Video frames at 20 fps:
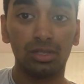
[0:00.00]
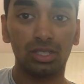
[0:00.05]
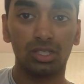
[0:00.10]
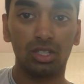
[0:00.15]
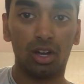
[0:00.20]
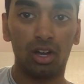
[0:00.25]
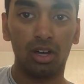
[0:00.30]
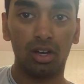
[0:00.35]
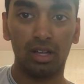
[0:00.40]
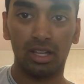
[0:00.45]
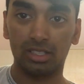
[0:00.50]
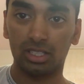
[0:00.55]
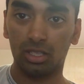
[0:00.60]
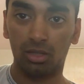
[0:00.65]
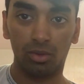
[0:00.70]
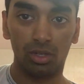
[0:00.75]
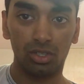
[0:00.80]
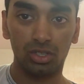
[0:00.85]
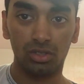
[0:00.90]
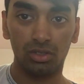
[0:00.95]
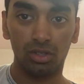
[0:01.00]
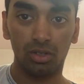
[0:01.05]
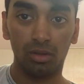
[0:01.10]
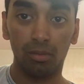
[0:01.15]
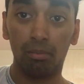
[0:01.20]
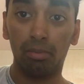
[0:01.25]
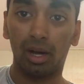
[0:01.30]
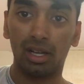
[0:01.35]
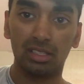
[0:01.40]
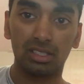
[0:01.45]
style as the original,
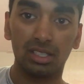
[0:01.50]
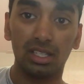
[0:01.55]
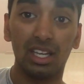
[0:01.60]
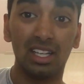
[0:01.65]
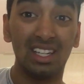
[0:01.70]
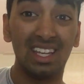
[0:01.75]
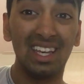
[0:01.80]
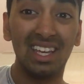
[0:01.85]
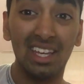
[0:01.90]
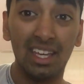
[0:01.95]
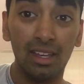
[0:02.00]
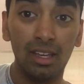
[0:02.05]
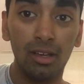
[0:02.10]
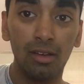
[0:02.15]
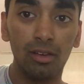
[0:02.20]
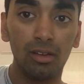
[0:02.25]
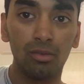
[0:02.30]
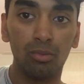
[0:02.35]
but in E,